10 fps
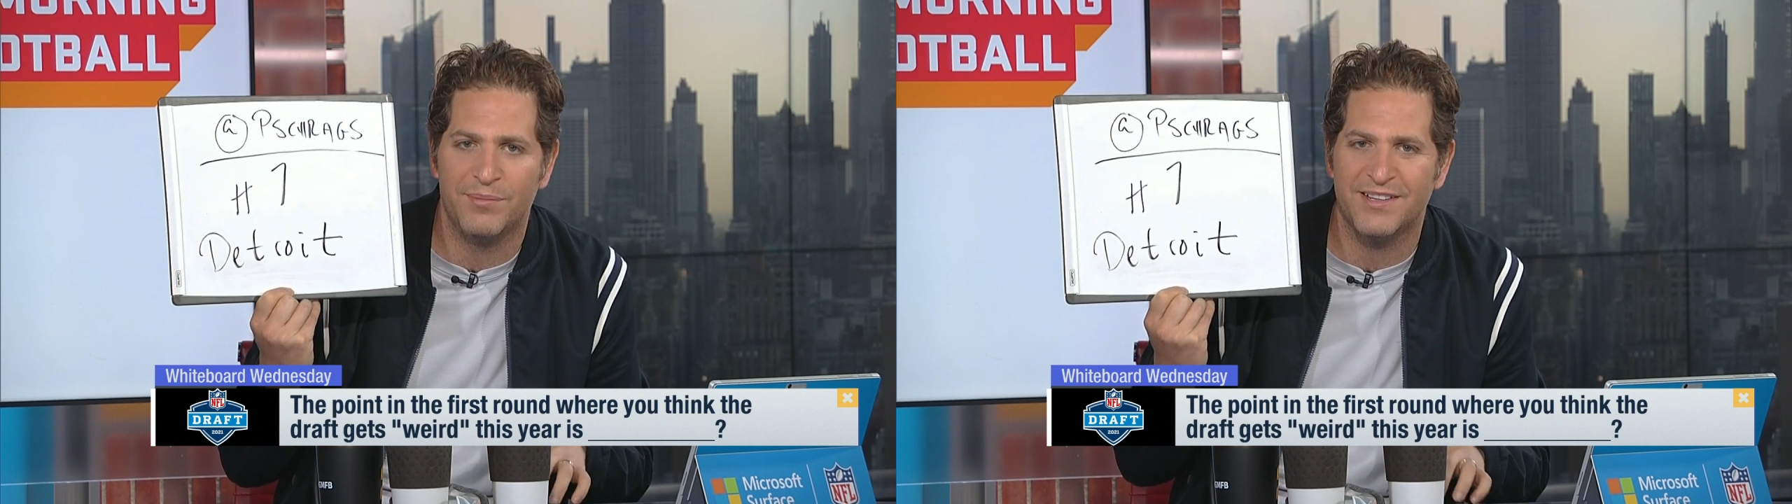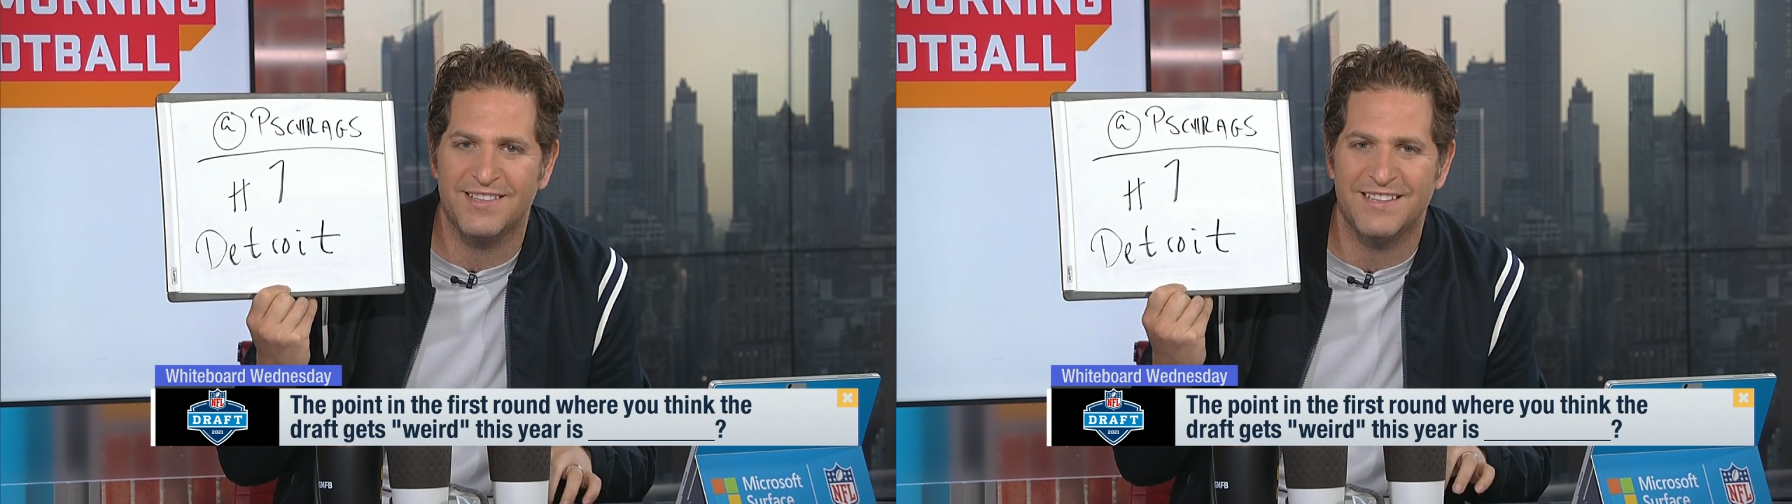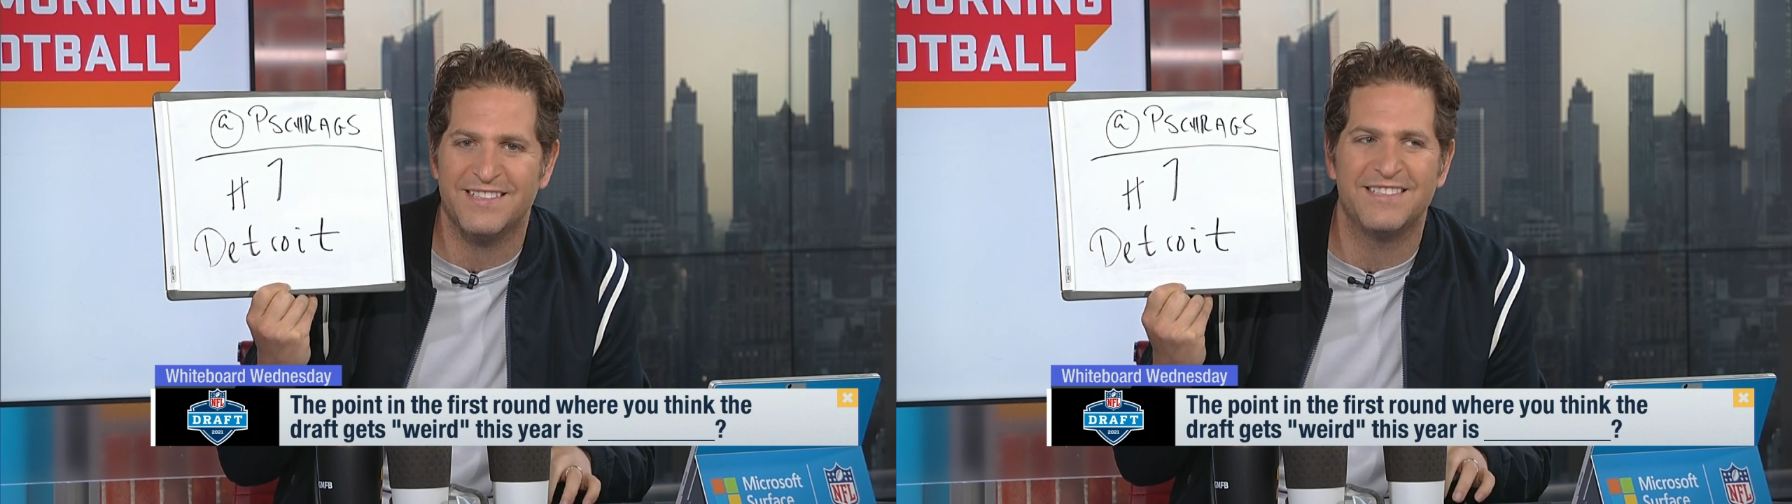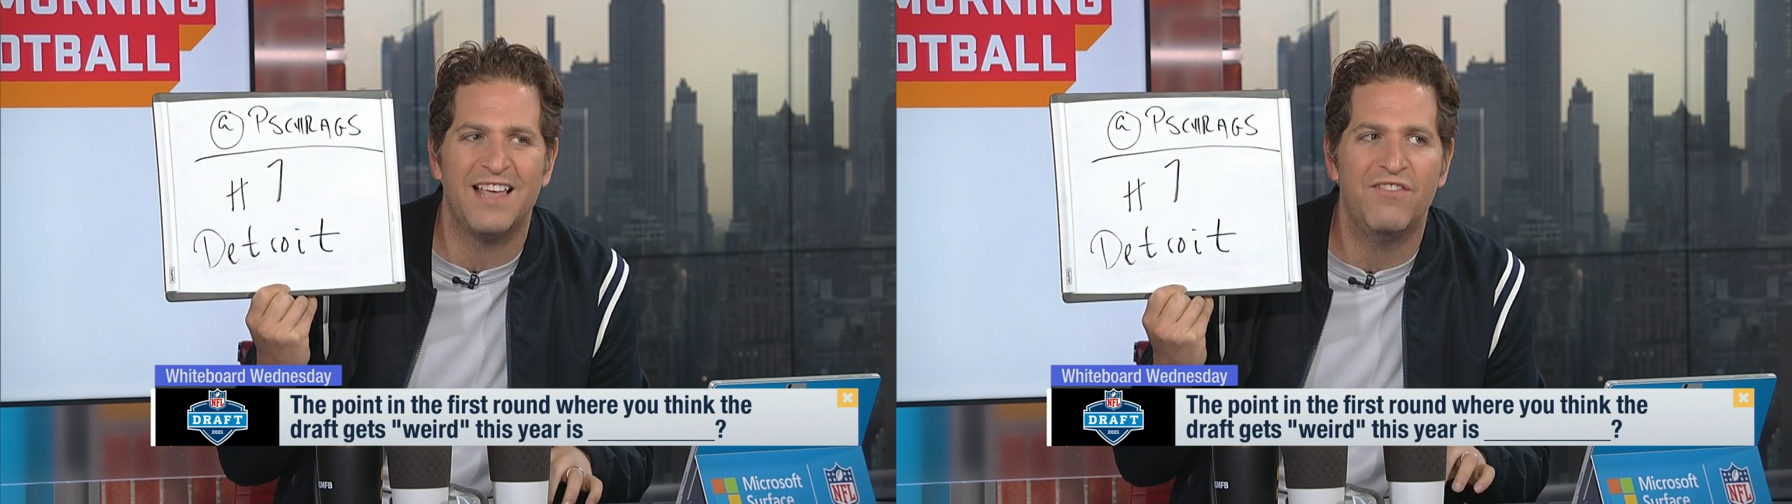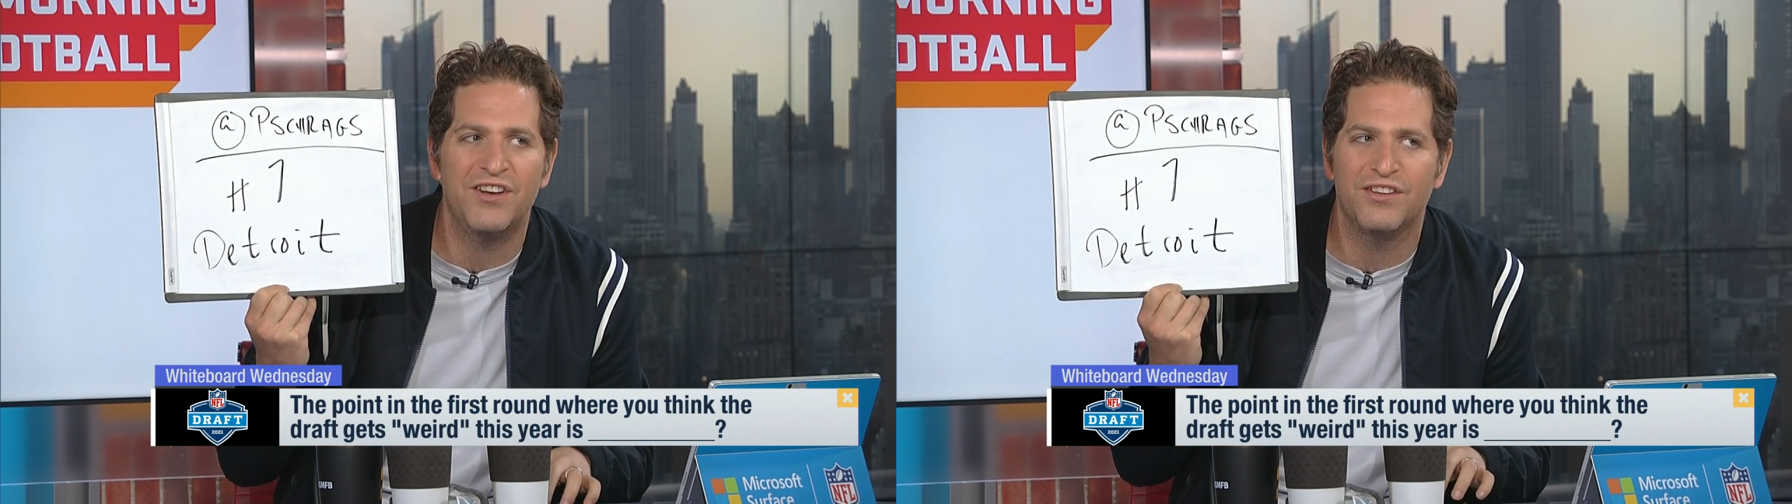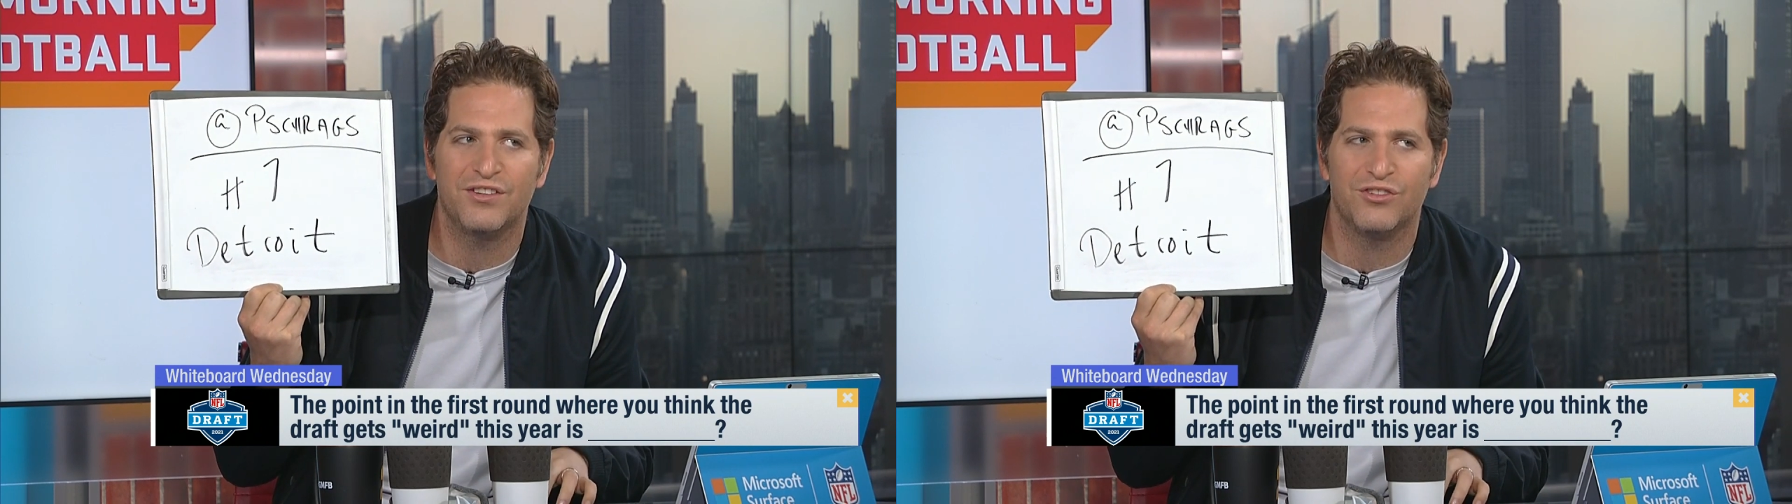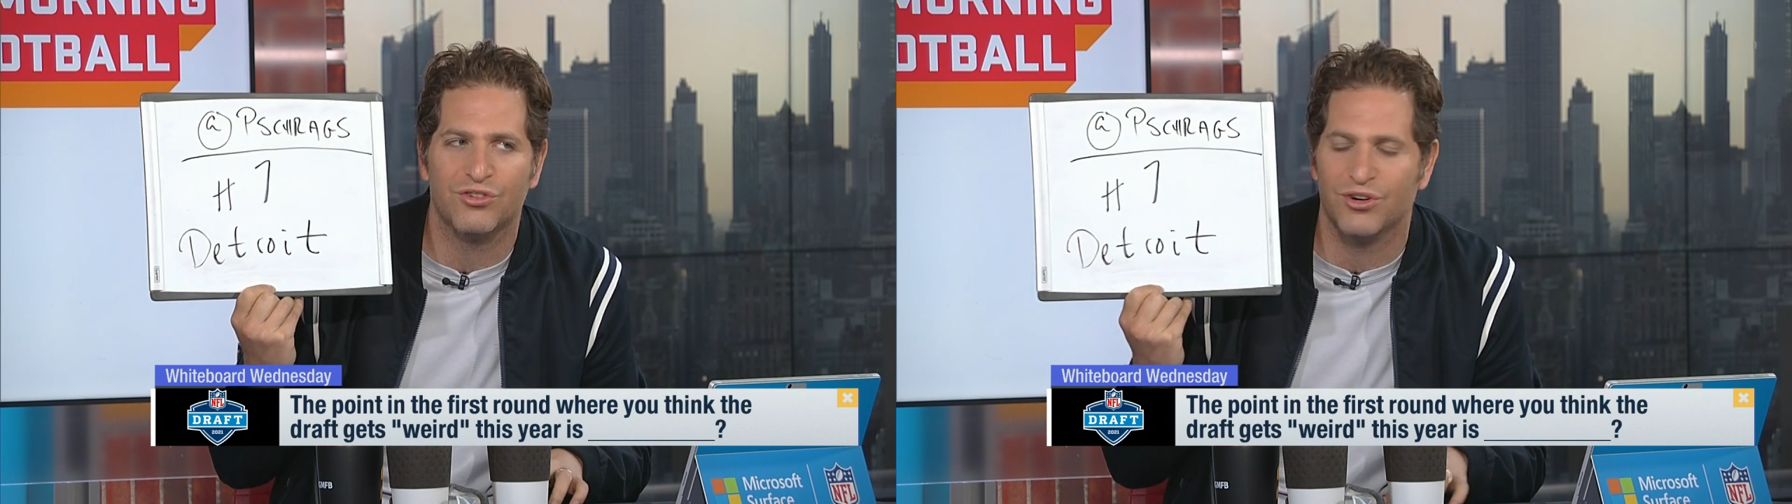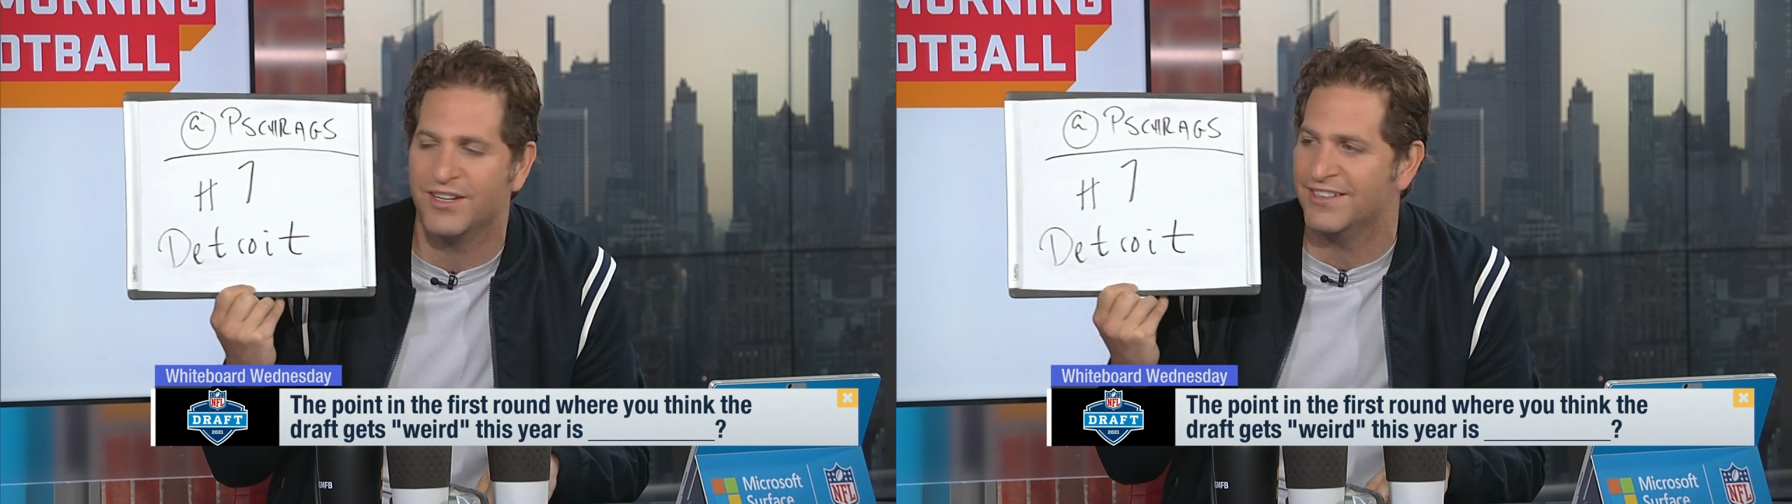I'm okay. going to say seven, to
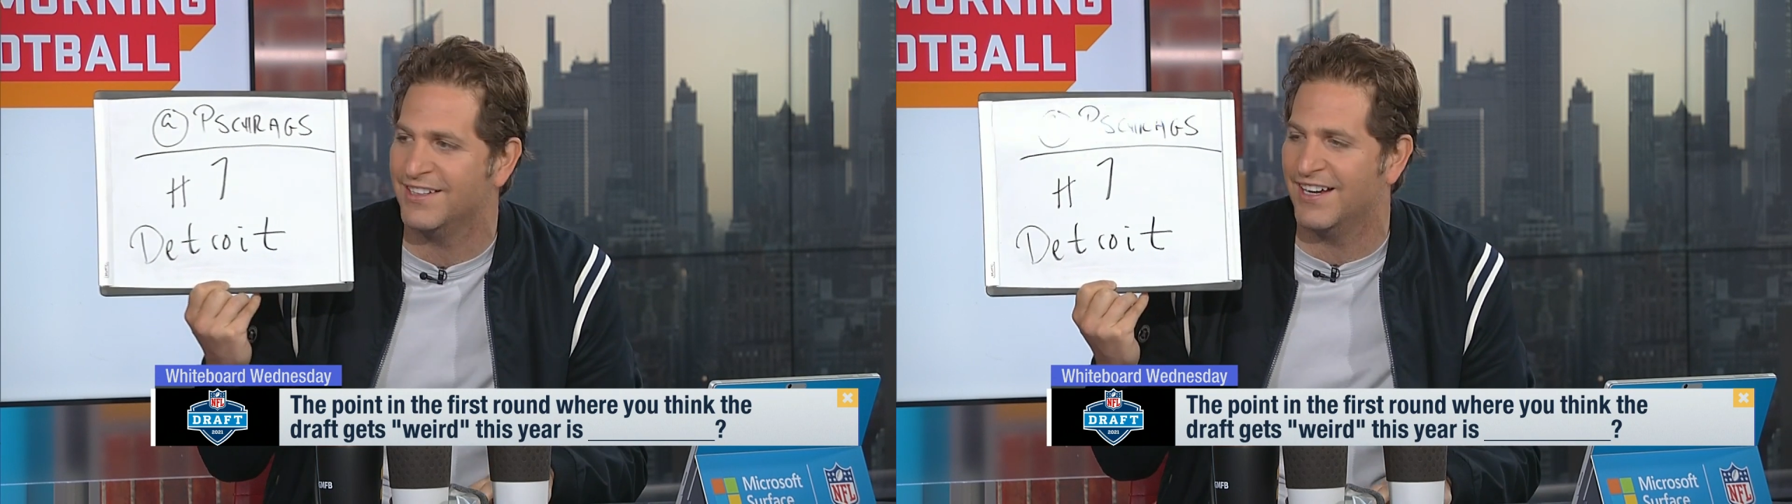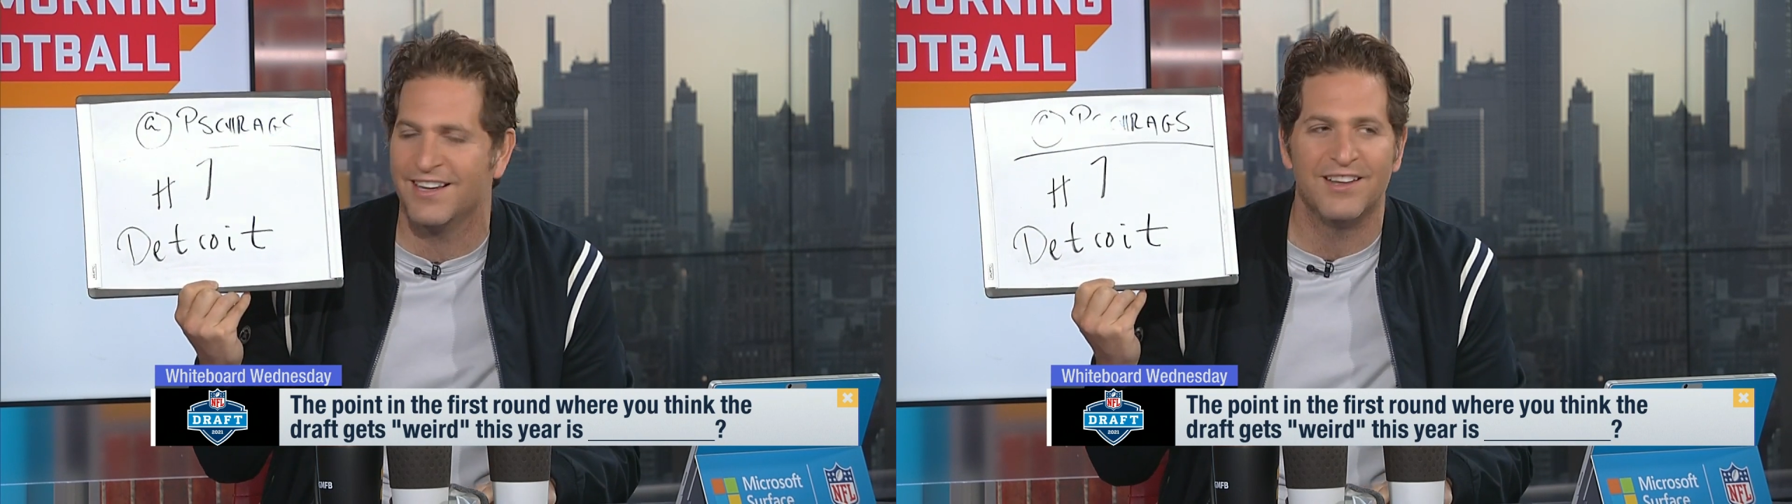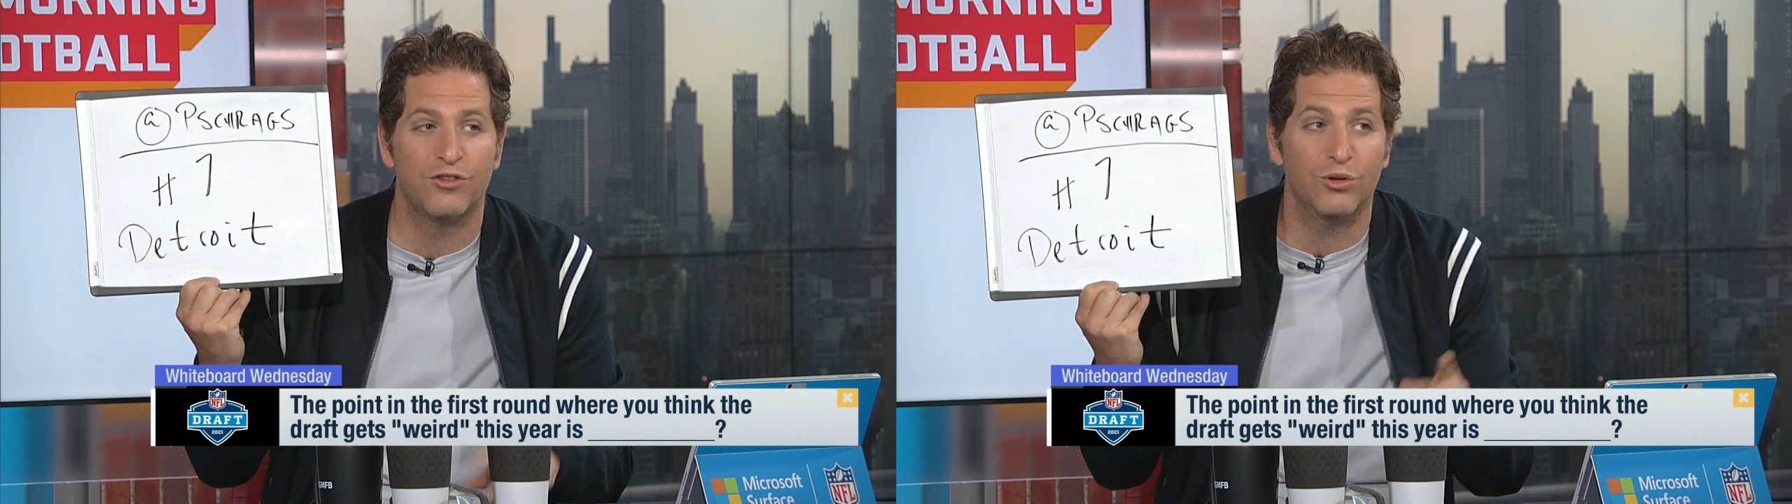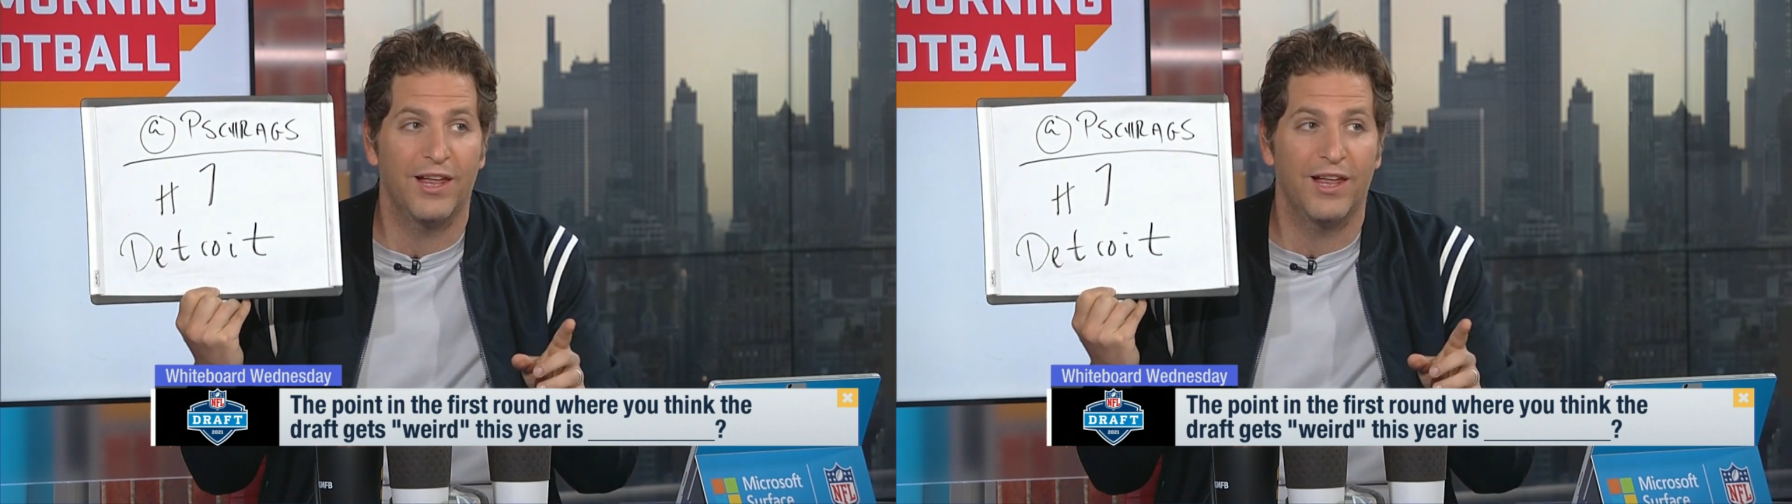Detroit. Yeah. All